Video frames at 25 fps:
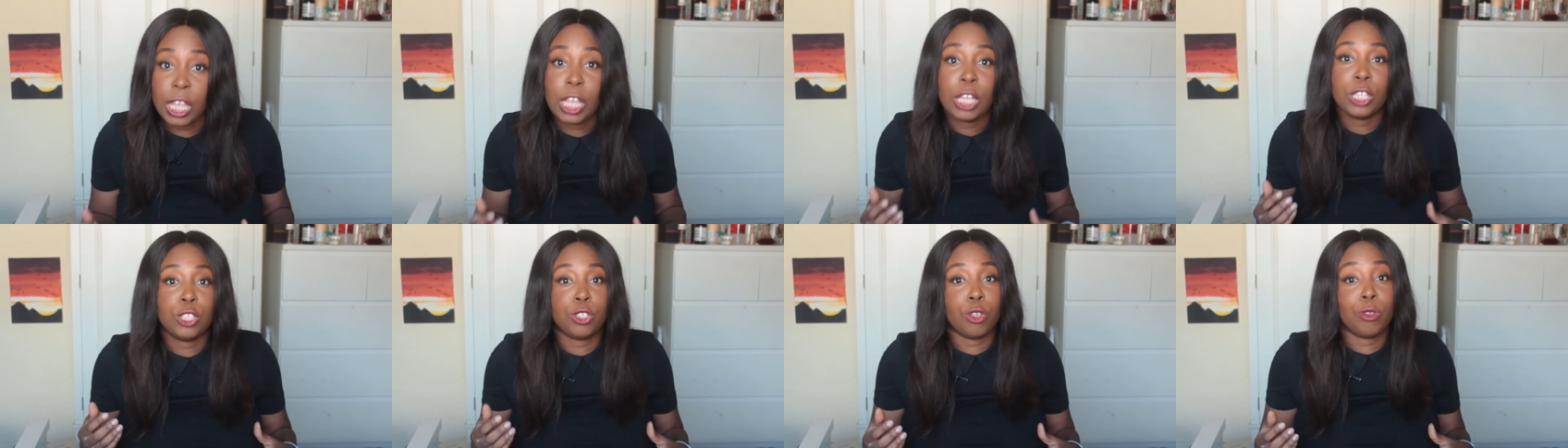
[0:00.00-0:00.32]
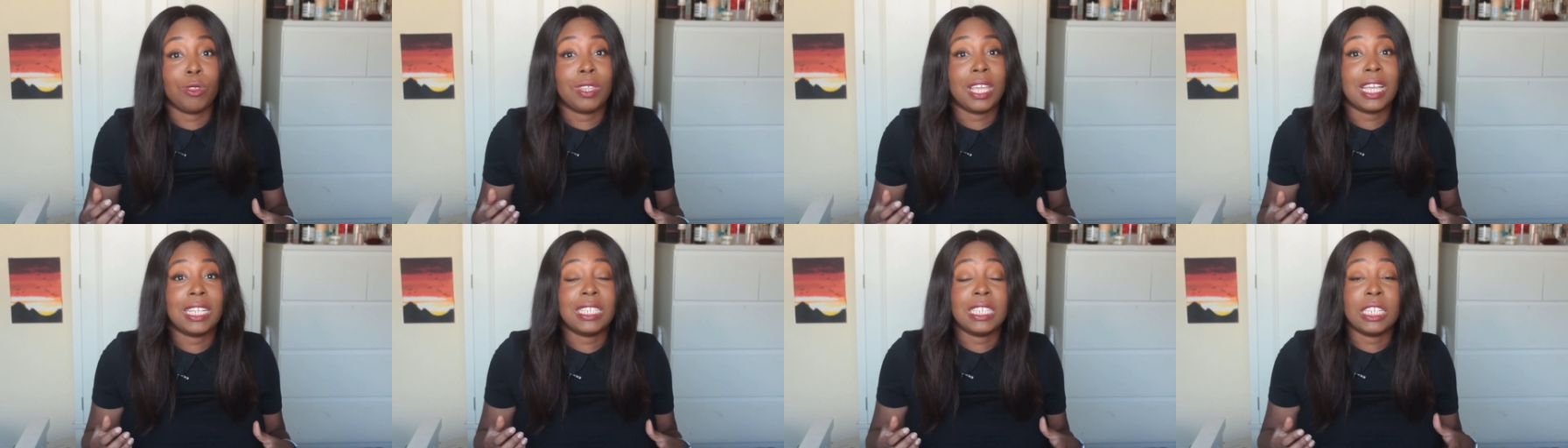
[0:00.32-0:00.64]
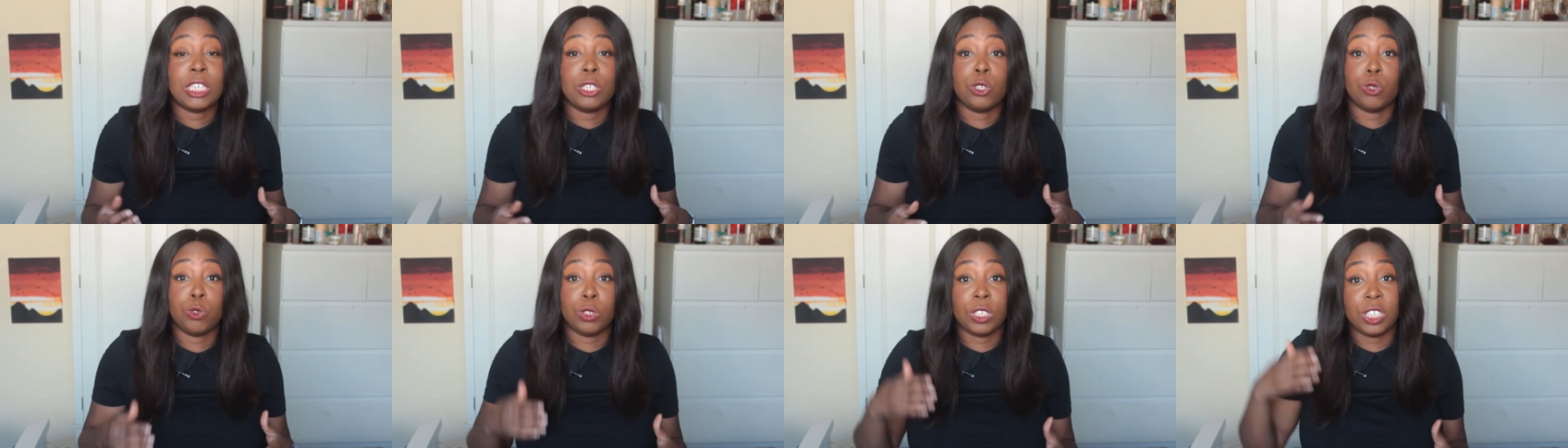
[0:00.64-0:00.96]
So that's
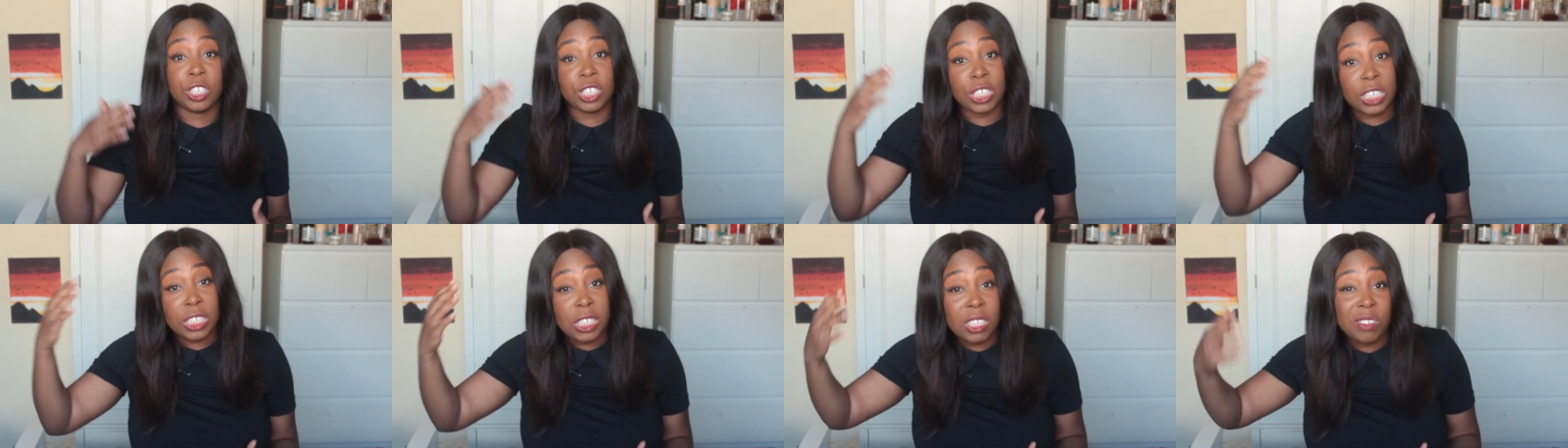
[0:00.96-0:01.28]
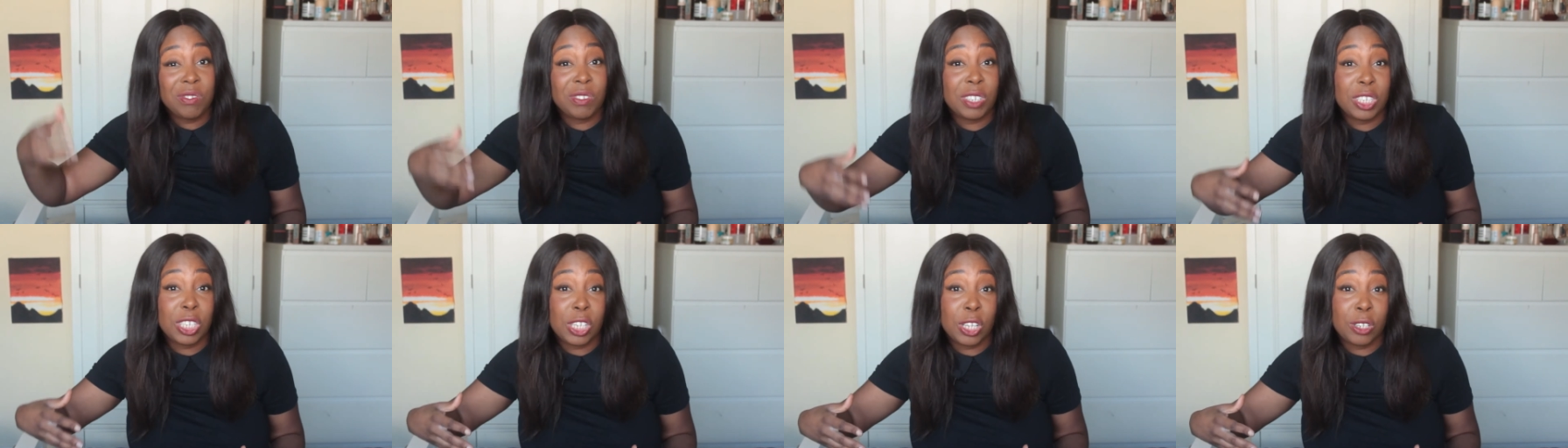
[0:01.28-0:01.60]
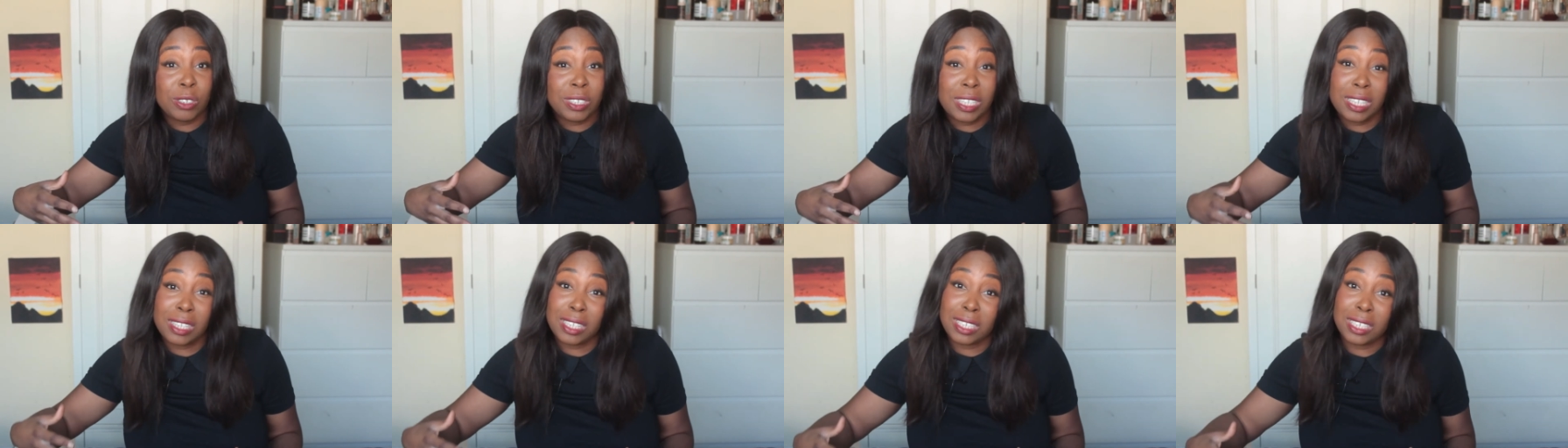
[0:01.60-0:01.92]
in your suggested
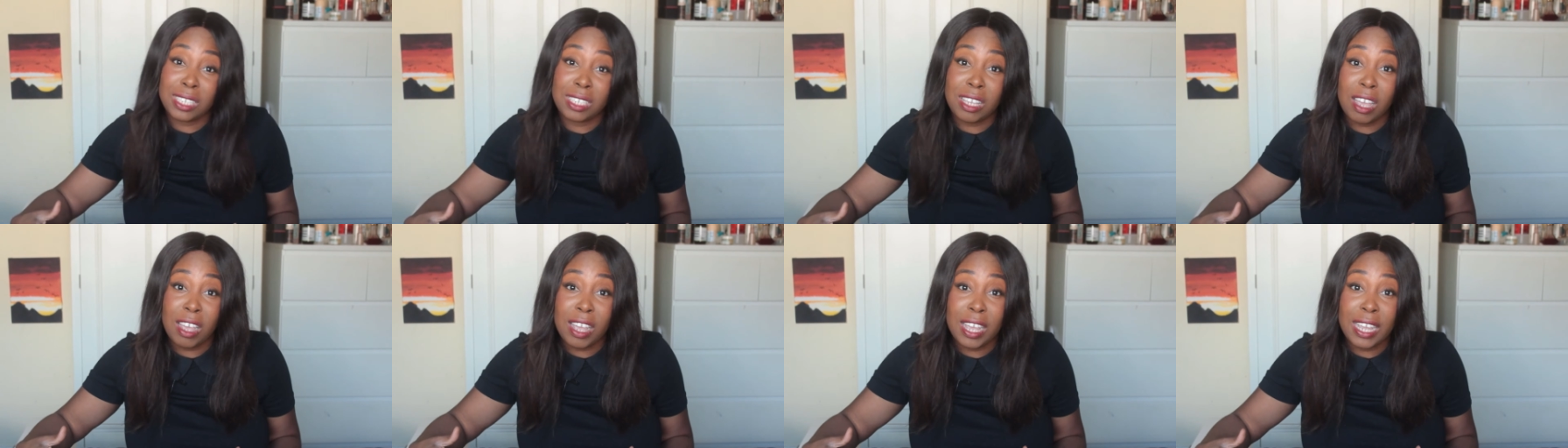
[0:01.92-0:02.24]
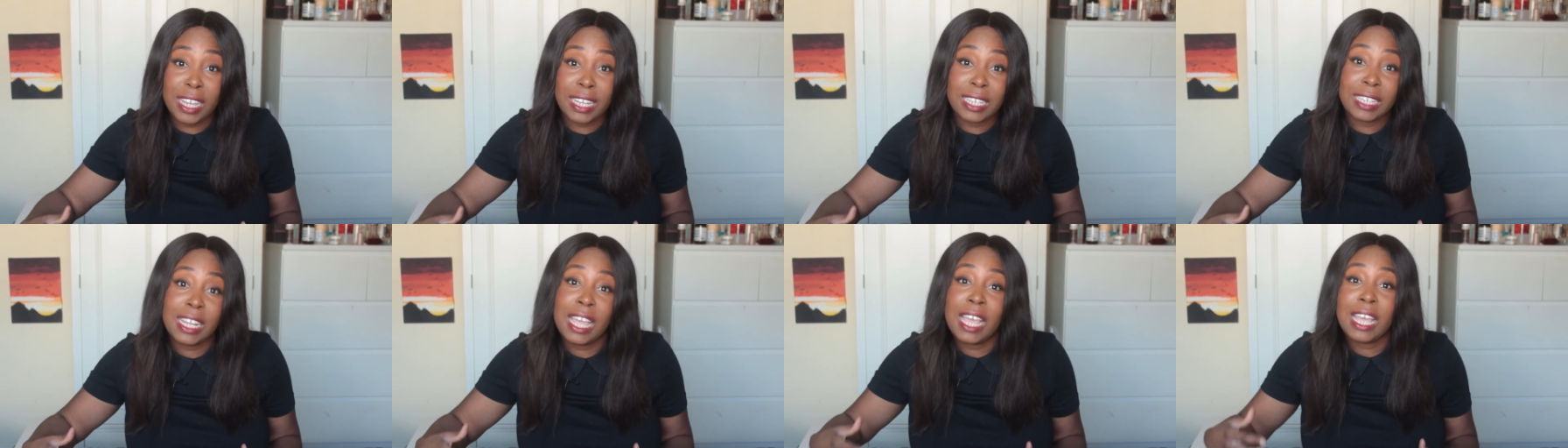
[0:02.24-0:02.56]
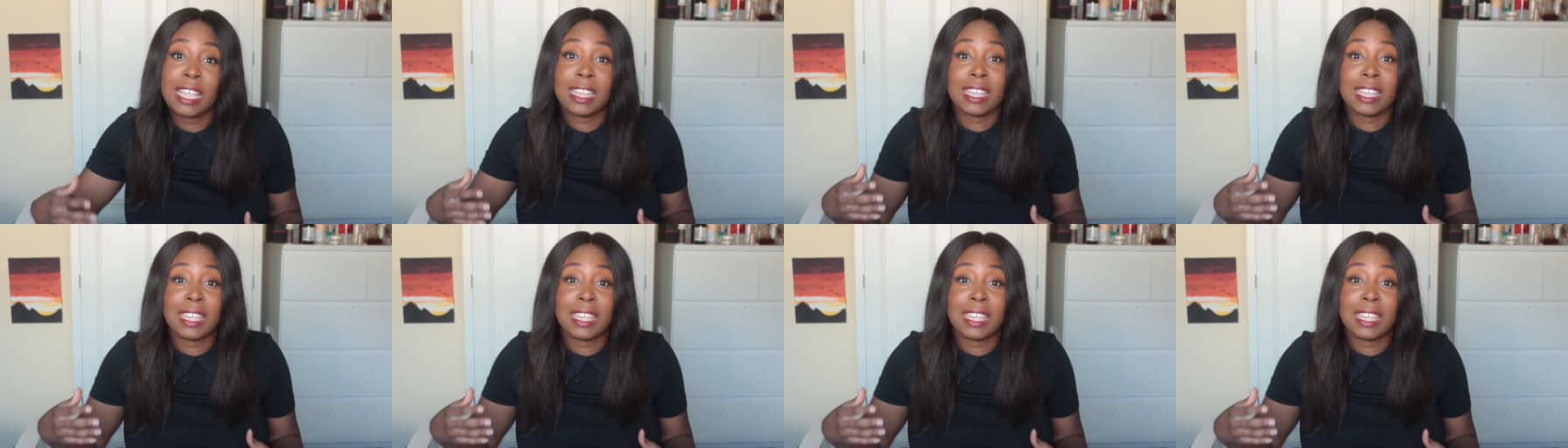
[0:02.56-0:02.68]
videos at the side,